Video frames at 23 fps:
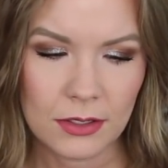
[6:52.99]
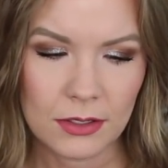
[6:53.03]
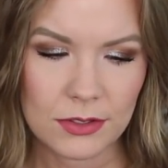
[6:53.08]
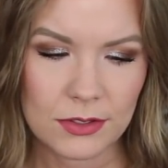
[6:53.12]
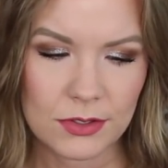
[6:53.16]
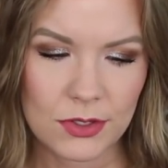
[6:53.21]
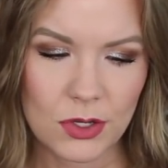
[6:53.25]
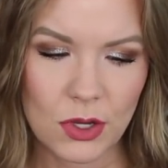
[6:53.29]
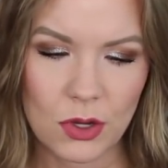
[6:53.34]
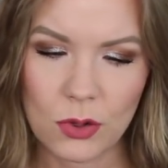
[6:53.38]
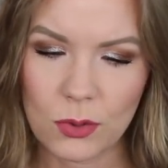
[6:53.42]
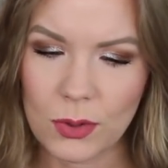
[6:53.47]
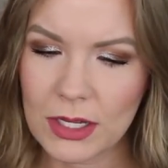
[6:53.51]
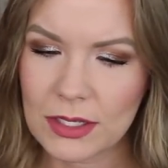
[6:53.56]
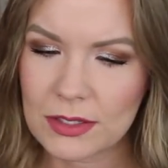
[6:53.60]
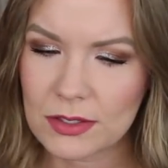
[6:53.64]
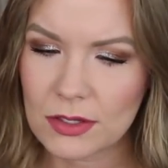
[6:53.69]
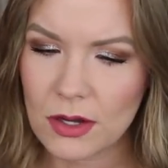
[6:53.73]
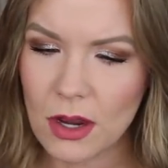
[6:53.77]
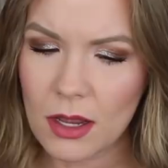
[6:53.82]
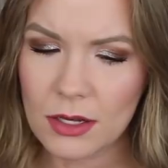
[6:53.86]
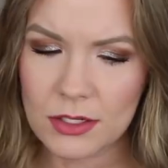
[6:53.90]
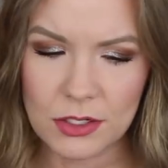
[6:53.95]
So
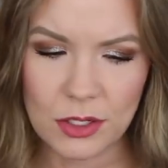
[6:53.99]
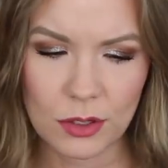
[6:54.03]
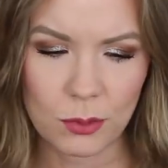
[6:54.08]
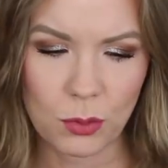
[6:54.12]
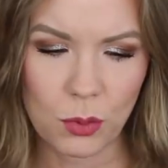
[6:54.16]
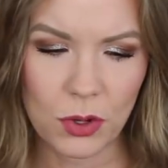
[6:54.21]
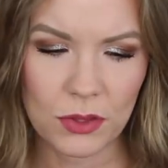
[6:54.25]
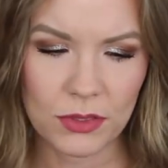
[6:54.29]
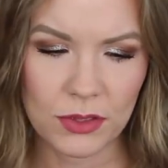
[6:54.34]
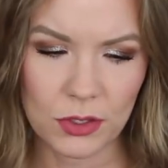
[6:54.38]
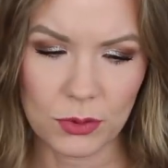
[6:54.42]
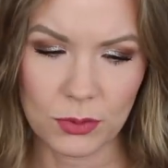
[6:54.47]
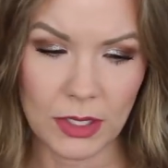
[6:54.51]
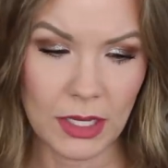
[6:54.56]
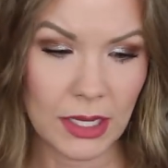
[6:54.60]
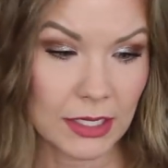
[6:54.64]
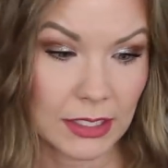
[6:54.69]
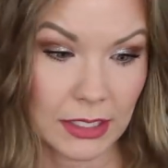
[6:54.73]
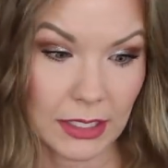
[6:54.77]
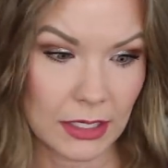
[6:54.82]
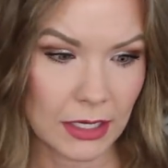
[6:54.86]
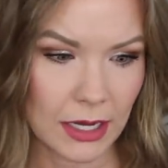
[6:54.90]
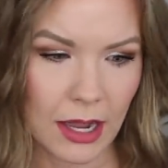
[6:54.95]
it's not to the point that you
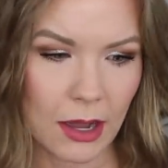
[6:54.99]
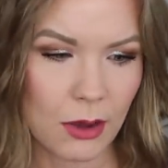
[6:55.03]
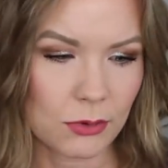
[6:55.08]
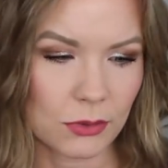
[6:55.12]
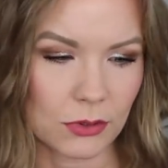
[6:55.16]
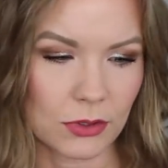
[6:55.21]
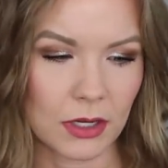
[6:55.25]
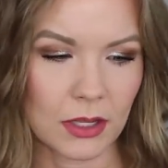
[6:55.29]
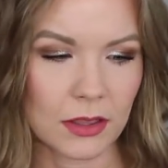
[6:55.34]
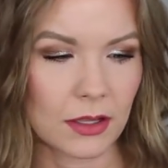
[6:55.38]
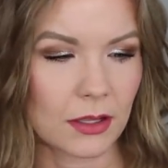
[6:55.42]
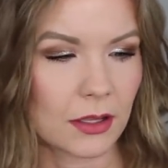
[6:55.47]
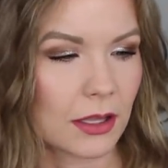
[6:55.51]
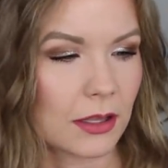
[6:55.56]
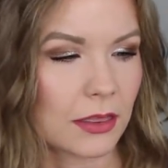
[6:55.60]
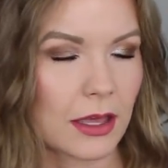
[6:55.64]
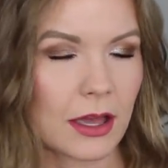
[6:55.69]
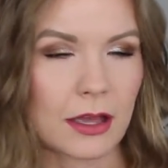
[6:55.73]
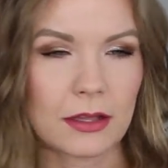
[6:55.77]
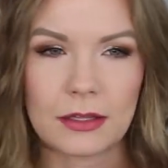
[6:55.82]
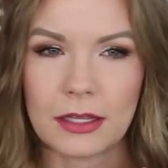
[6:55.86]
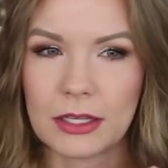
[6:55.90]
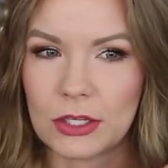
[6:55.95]
can't get it out or anything like
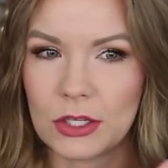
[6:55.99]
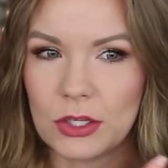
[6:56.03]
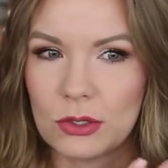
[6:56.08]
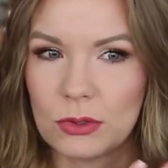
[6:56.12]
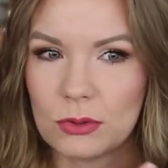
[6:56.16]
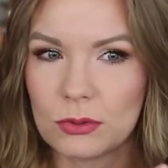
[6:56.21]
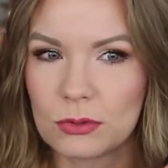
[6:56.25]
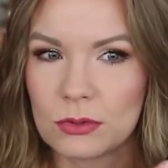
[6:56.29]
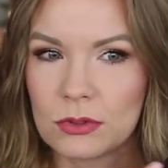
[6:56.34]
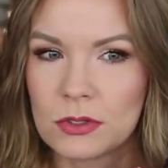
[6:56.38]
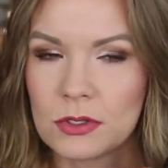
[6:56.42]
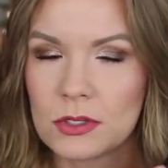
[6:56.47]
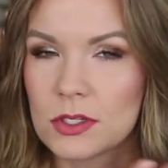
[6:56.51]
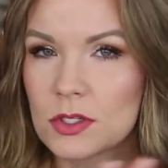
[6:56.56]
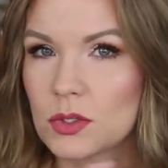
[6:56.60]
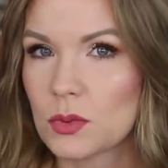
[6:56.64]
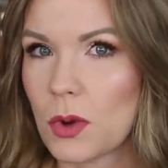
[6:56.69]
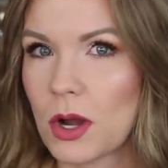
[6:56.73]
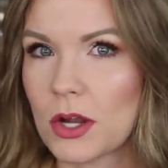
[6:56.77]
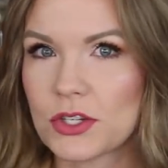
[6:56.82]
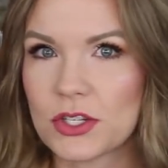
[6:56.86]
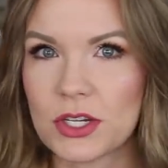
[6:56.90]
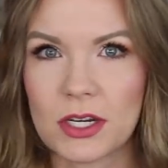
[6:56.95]
that. Like you
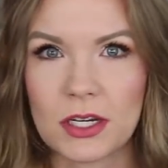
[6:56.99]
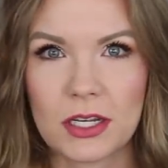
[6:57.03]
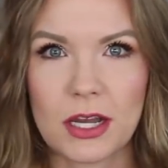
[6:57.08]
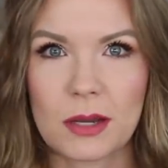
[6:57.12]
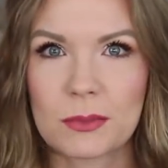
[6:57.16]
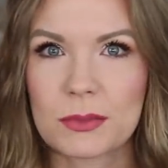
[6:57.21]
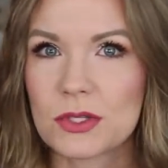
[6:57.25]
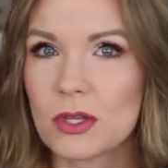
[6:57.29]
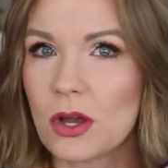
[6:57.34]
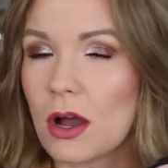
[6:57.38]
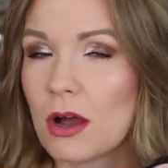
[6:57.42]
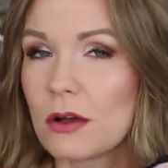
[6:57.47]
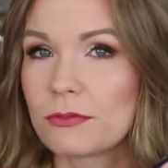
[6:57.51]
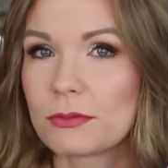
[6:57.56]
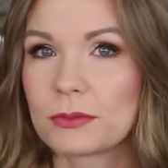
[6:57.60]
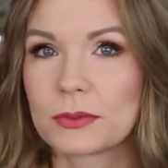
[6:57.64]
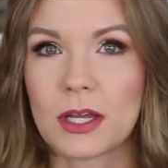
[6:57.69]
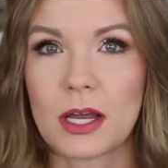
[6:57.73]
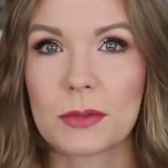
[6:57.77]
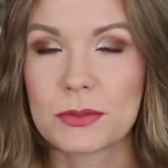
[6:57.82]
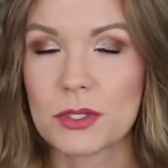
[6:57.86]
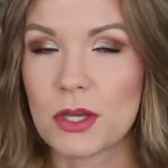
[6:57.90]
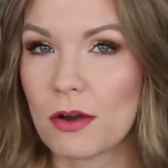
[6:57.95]
swatch it, it comes off,
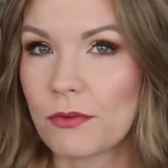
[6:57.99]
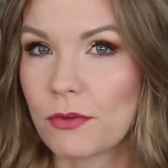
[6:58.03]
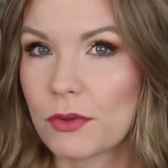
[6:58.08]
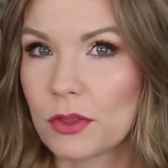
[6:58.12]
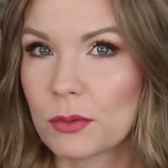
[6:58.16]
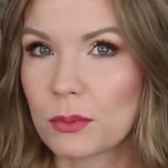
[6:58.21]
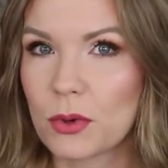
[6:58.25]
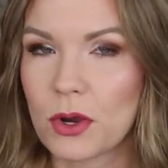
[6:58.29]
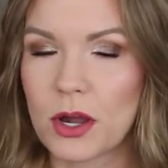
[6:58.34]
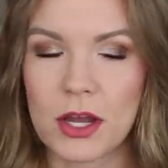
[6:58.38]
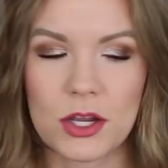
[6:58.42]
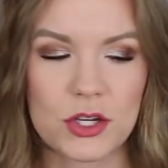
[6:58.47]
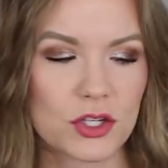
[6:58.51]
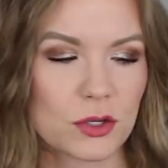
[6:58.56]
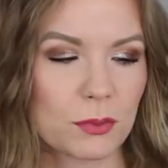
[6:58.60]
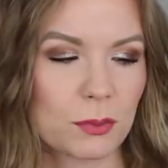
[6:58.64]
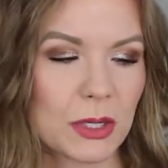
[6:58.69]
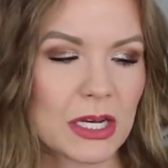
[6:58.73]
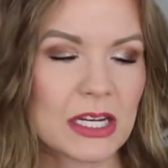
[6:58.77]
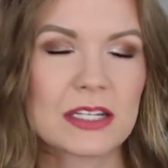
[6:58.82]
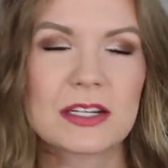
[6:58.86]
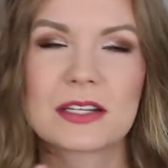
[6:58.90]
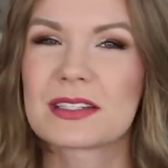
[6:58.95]
comes off with a brush,
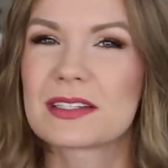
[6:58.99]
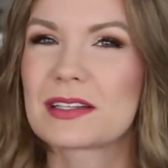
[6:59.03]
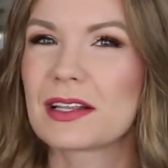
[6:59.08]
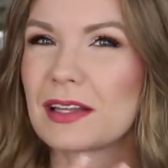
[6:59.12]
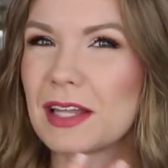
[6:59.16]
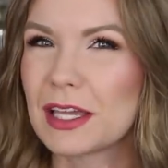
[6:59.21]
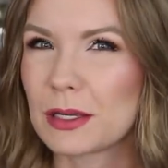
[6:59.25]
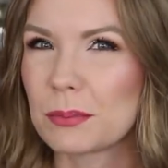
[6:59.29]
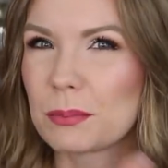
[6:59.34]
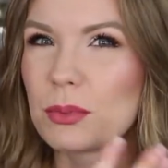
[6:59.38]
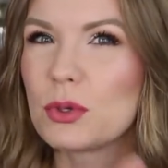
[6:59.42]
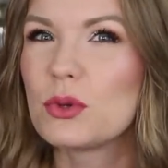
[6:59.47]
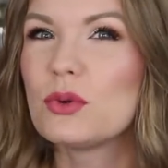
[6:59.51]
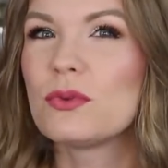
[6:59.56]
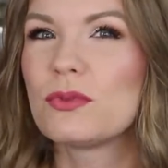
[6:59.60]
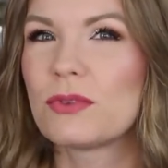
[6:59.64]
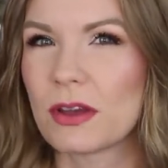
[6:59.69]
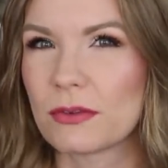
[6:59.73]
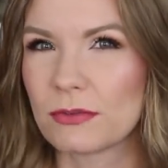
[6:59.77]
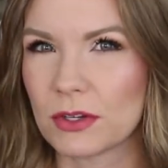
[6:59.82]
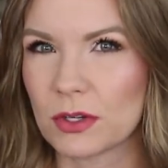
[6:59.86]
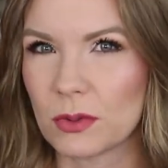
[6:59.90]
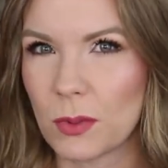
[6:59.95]
but it doesn't like poof
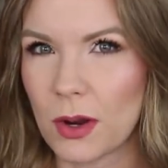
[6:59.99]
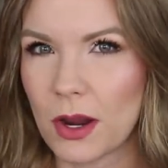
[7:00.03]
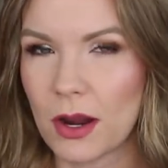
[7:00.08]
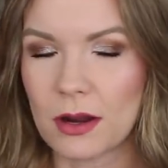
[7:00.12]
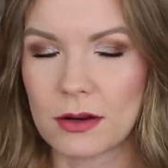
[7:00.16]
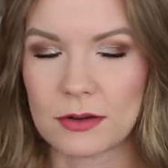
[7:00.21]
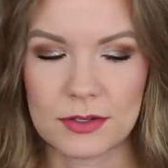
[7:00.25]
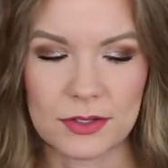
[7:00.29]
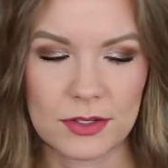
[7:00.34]
everywhere.